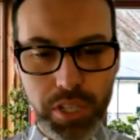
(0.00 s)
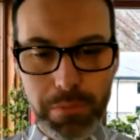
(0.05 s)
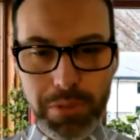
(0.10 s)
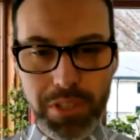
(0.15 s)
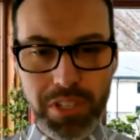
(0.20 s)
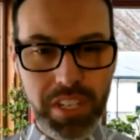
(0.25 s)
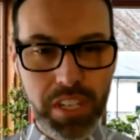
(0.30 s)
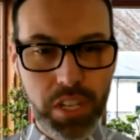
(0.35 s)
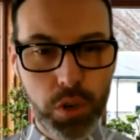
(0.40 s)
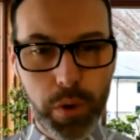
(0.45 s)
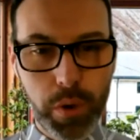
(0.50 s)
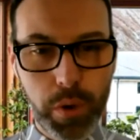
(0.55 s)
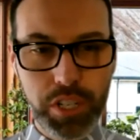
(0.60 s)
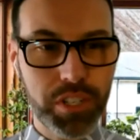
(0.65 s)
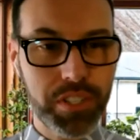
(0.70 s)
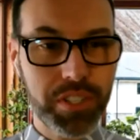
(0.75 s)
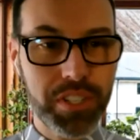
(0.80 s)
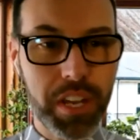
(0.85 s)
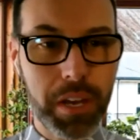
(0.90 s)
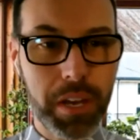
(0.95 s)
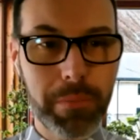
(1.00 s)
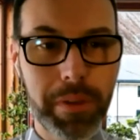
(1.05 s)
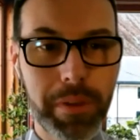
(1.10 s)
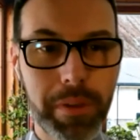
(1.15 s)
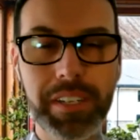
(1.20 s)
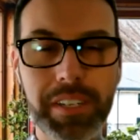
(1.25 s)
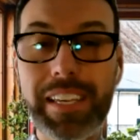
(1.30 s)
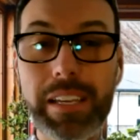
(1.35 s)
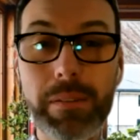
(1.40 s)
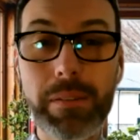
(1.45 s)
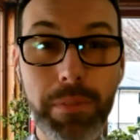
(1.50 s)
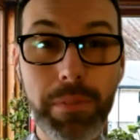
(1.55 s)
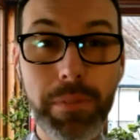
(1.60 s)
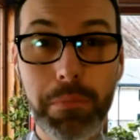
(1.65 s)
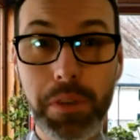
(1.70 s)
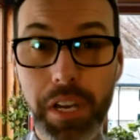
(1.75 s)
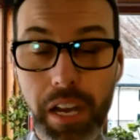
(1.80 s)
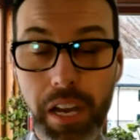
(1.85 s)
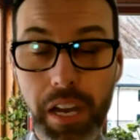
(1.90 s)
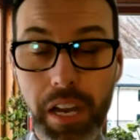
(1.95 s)
I'm seeing questions come in. Keep
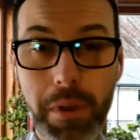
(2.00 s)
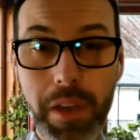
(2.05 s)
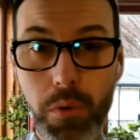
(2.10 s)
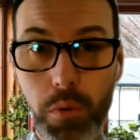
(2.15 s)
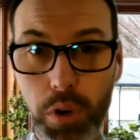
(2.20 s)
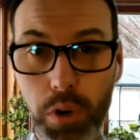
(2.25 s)
them coming.